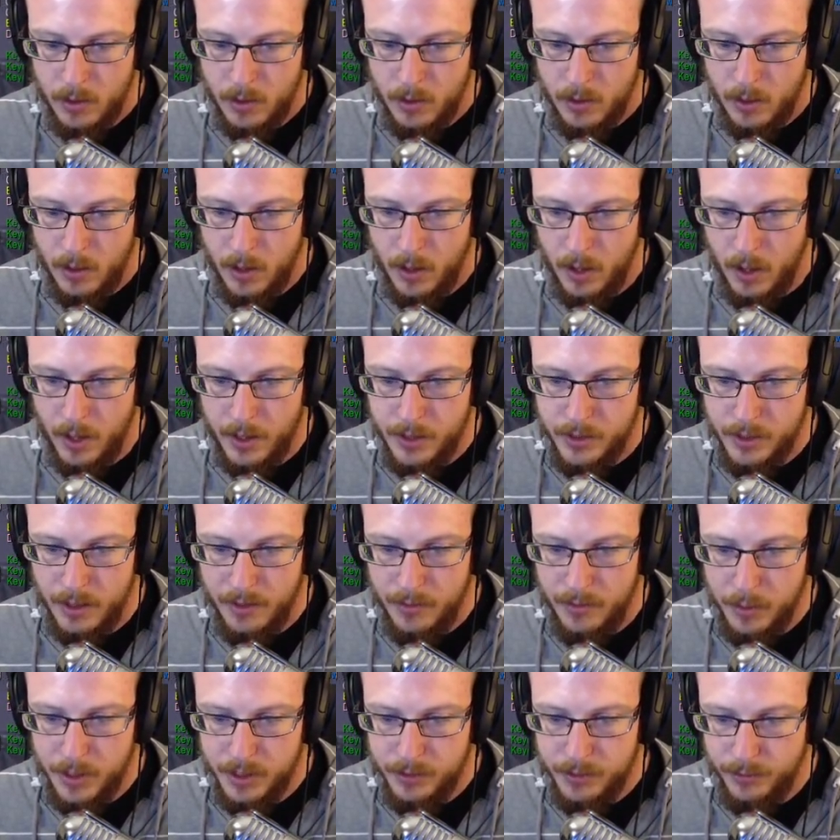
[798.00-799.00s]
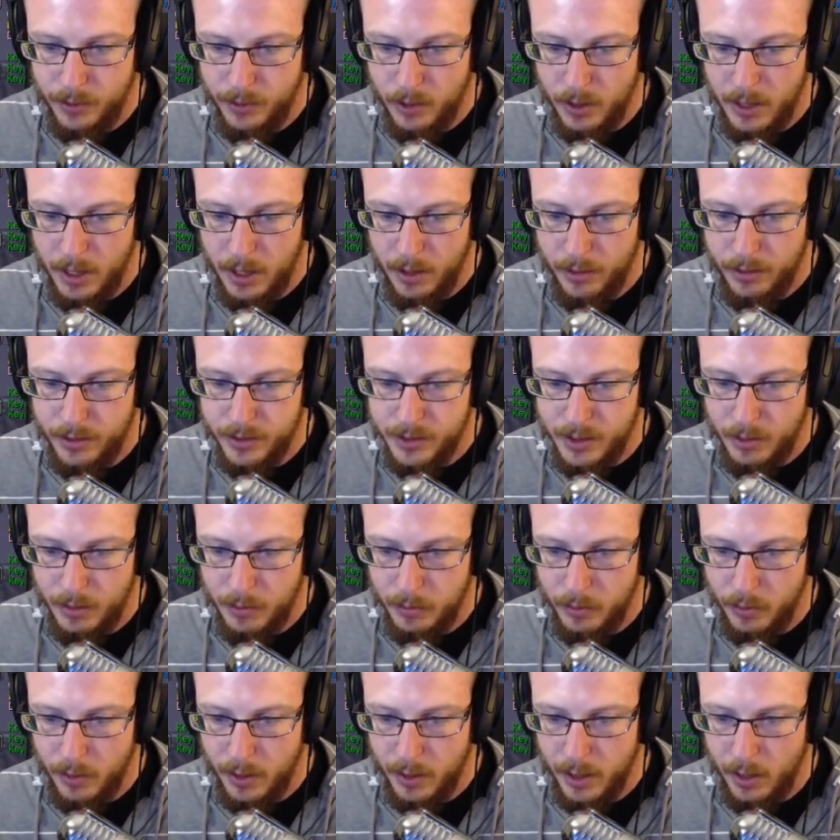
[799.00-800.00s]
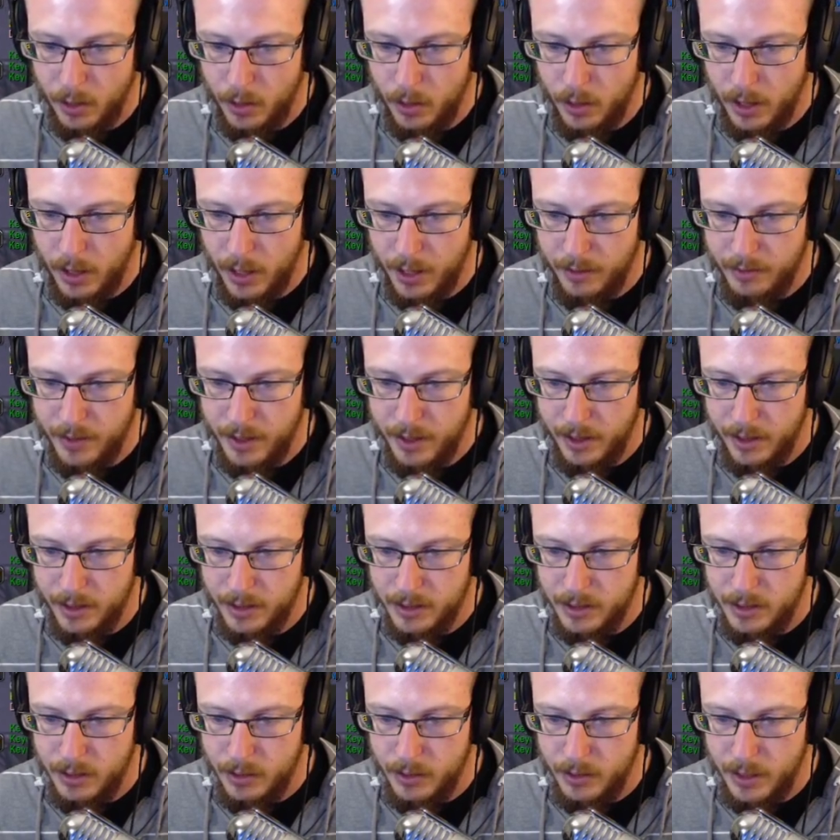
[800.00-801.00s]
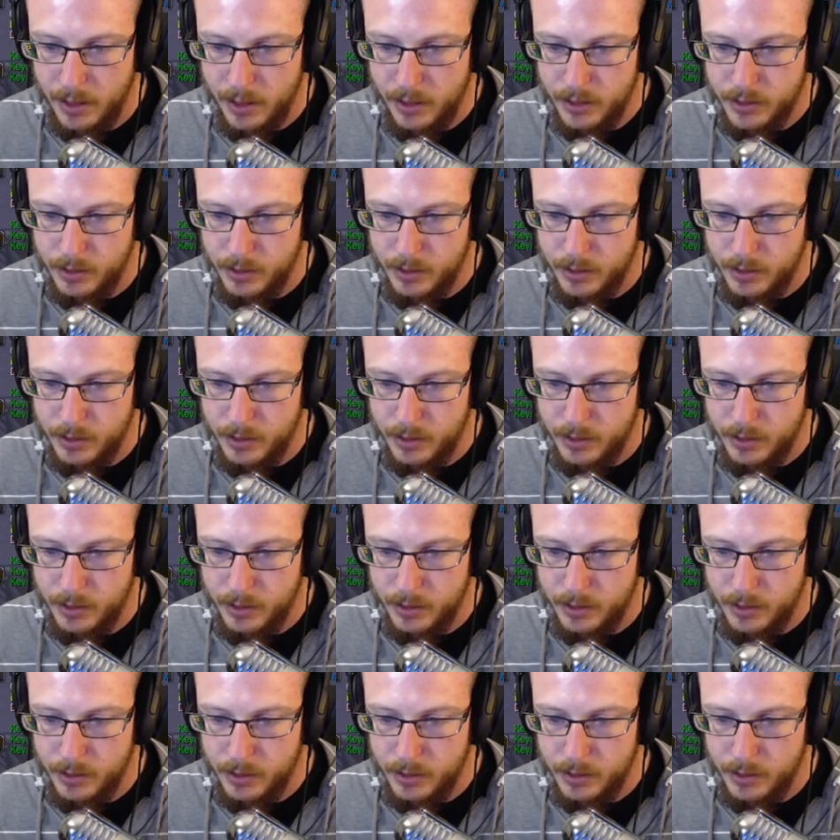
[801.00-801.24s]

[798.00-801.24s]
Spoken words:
Alright, so everybody's full health. There's not really a whole lot of healing to do here,